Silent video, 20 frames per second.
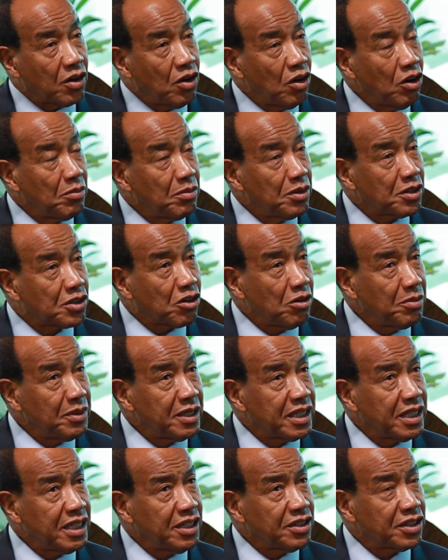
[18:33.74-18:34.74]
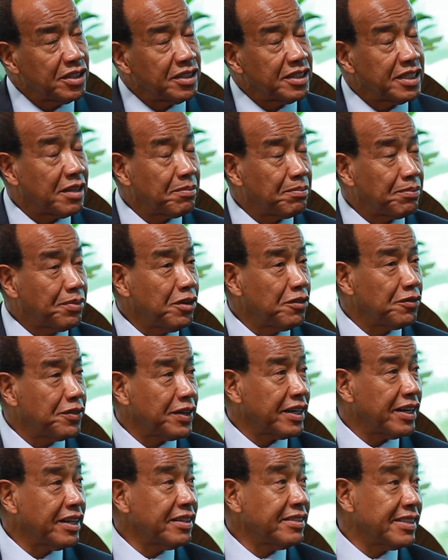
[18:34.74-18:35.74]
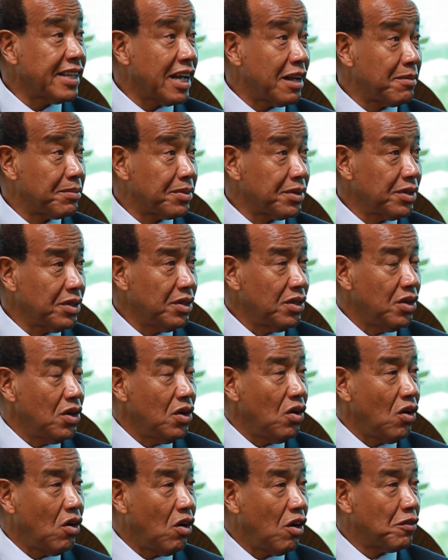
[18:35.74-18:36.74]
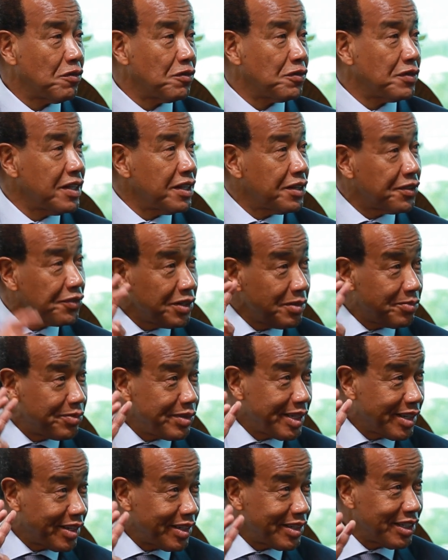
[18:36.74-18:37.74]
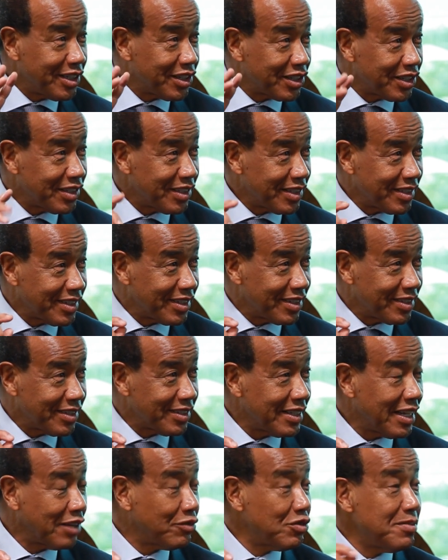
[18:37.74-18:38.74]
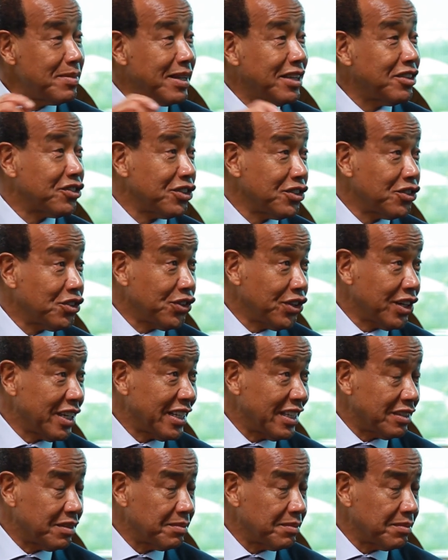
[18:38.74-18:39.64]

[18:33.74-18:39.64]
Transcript: Columbus Communications is a perfect example of the three preconditions that we mentioned earlier.